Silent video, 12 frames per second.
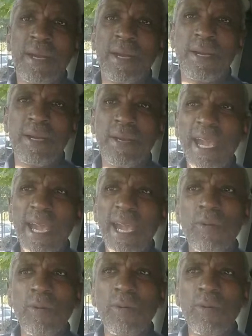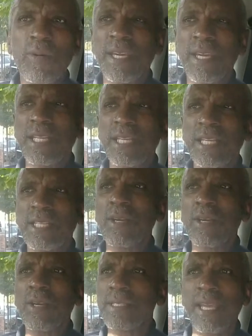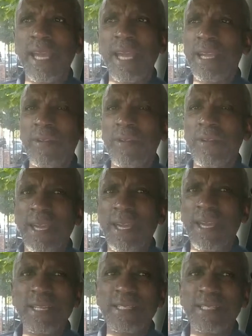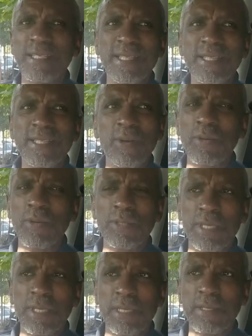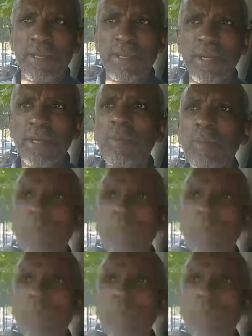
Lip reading: getting qualifications, go out to college getting qualifications, that's no good to you. You want